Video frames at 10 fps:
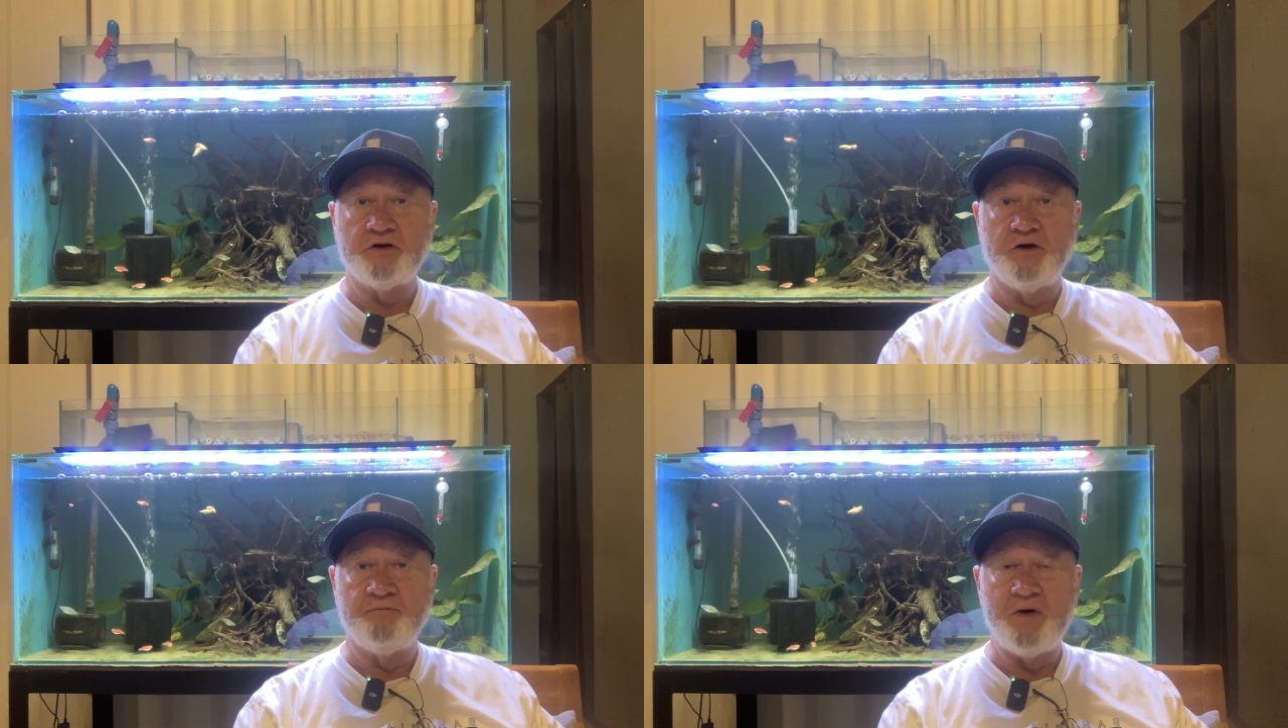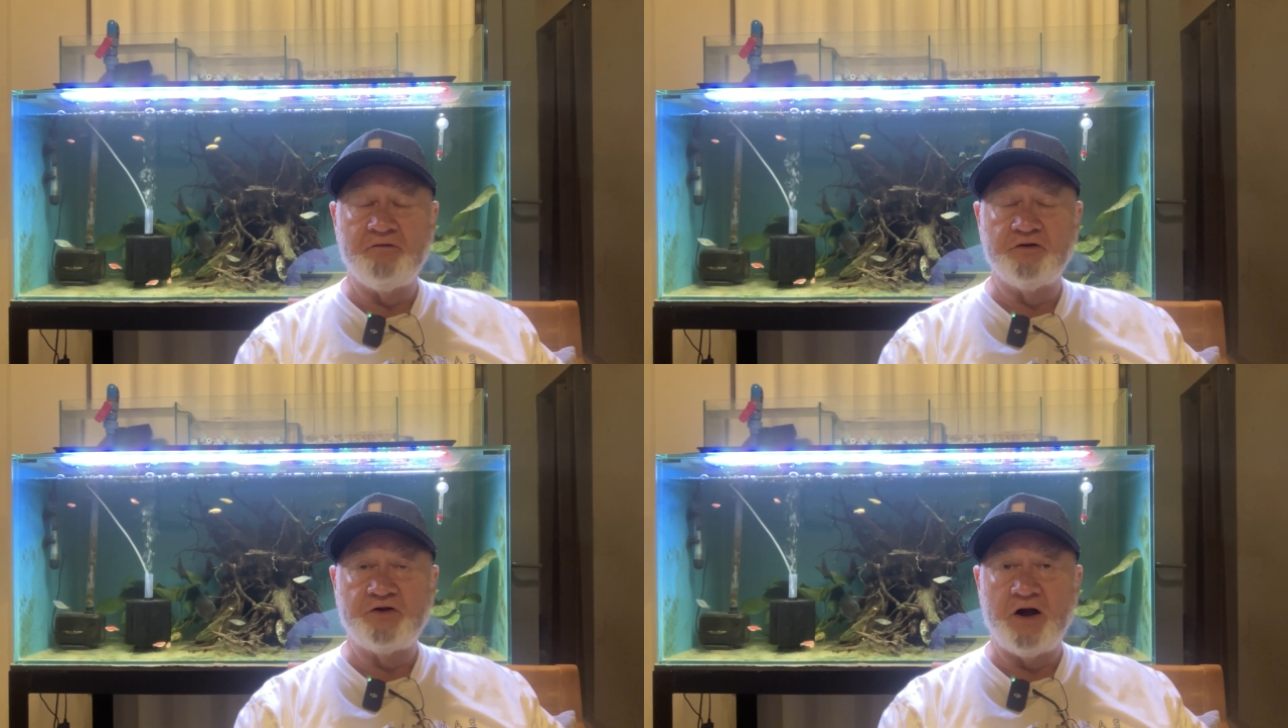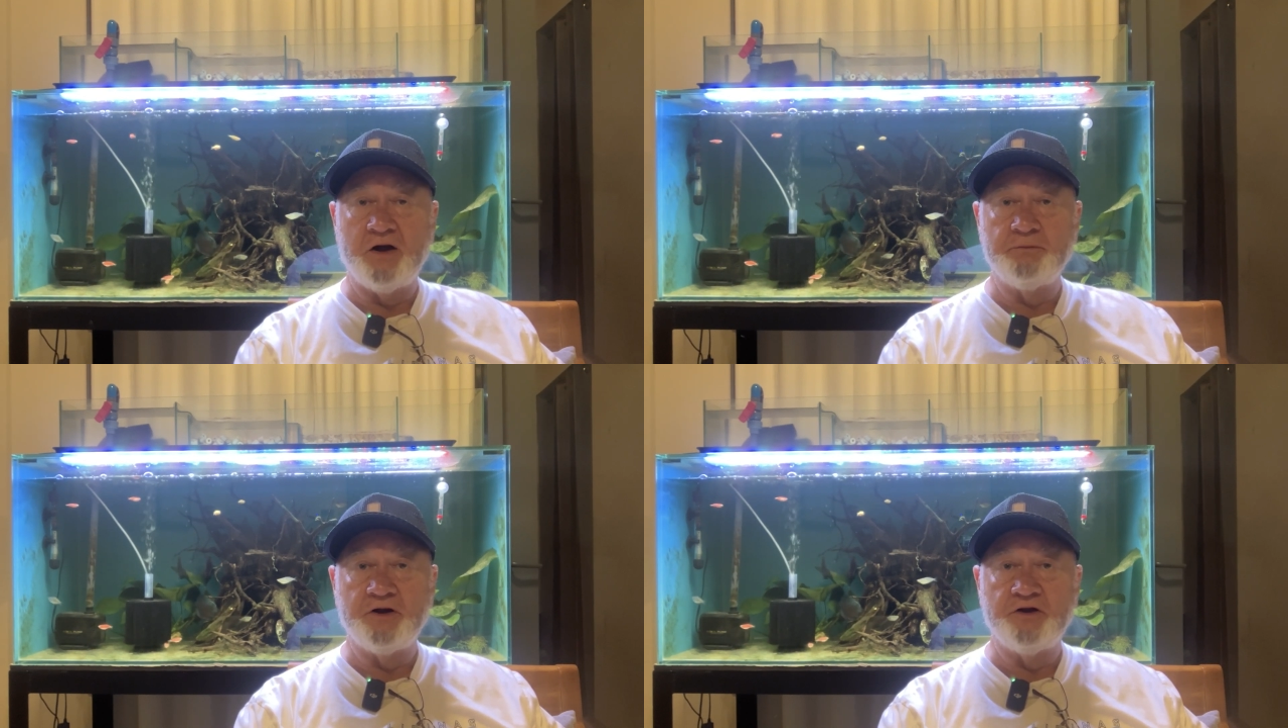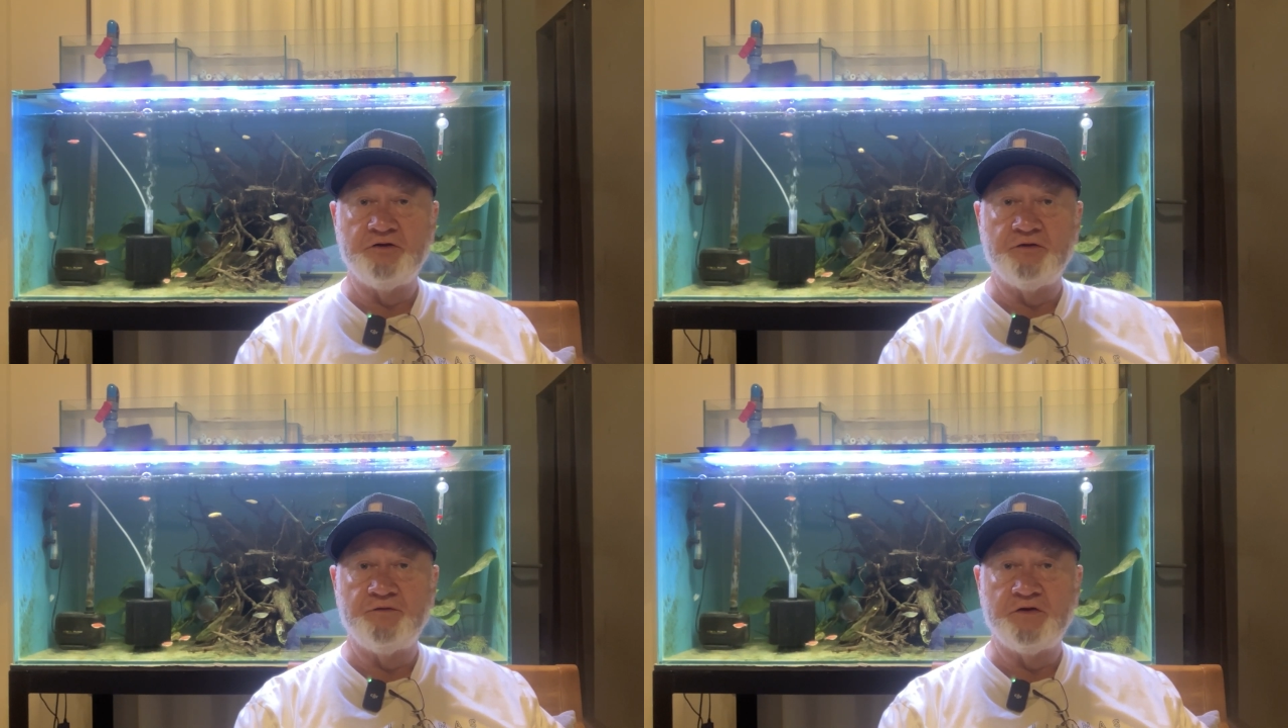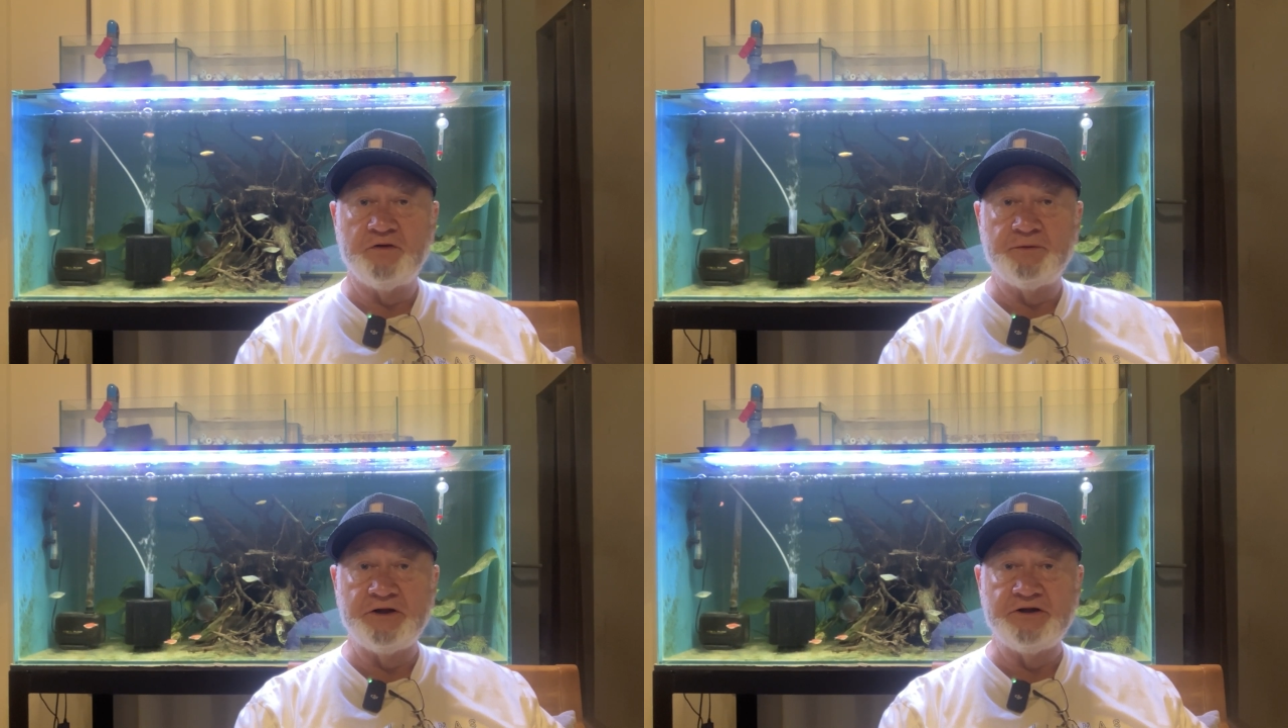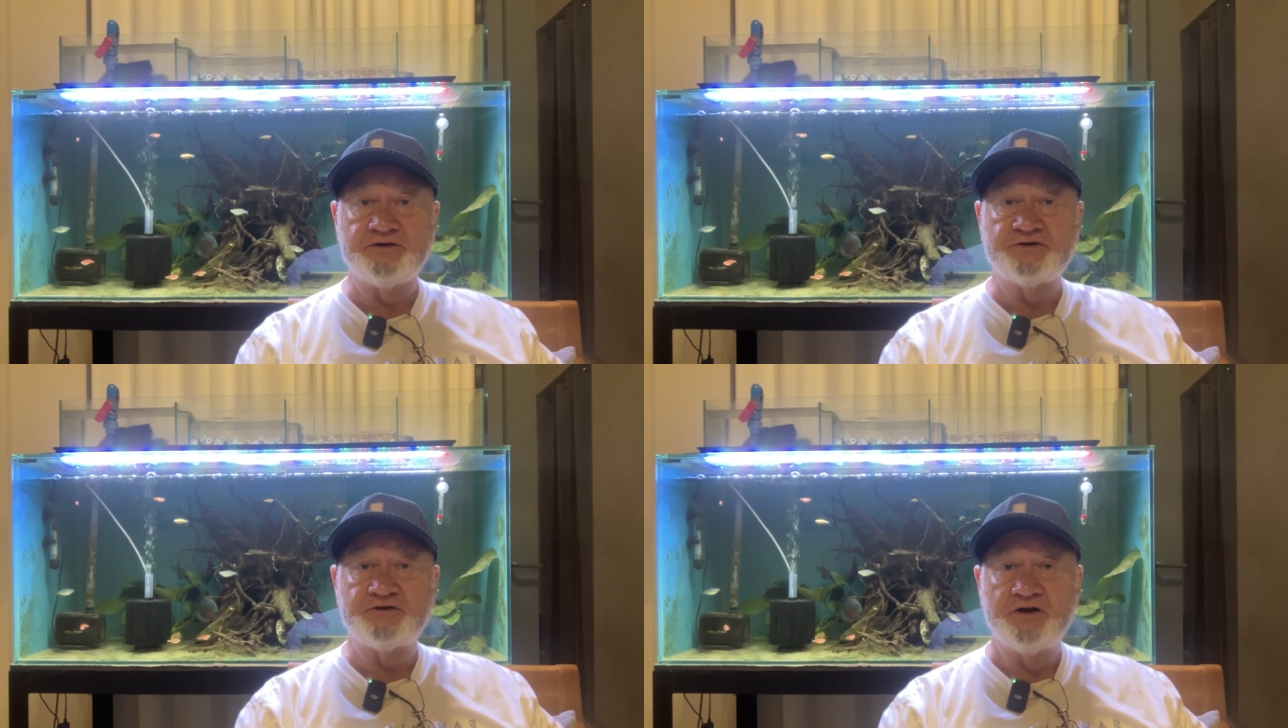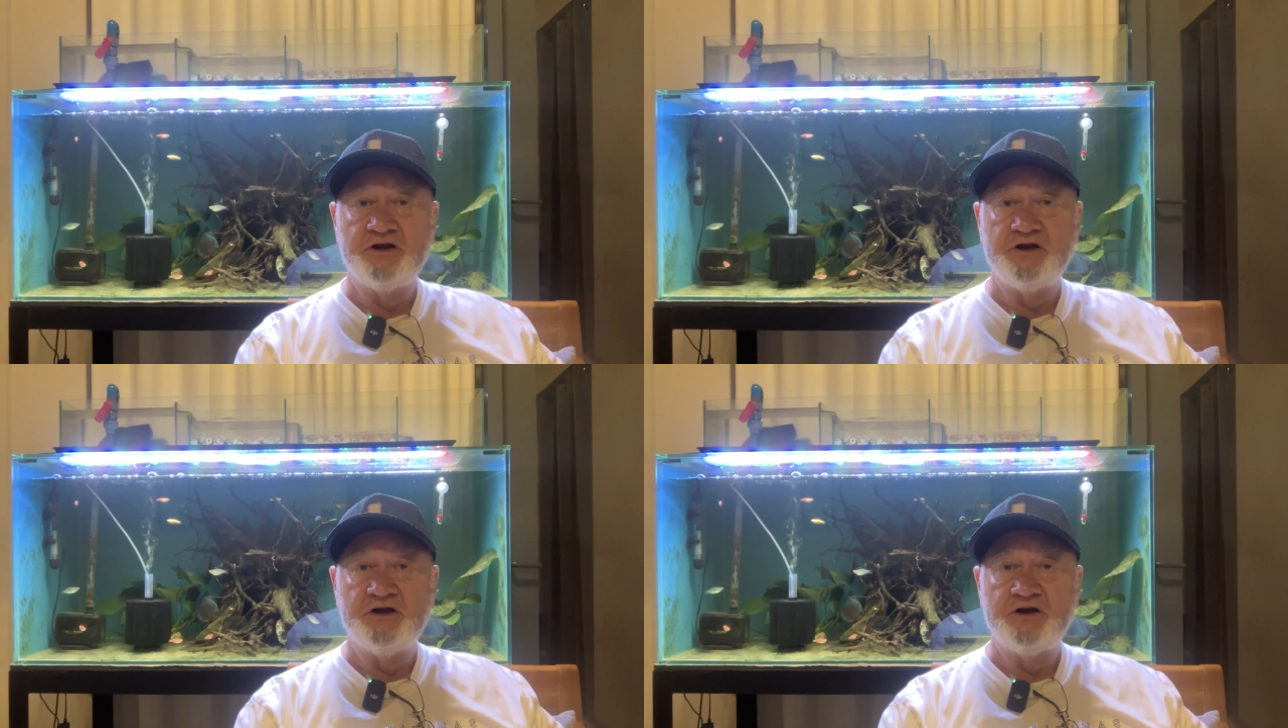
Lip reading: of my retirement in the Philippines,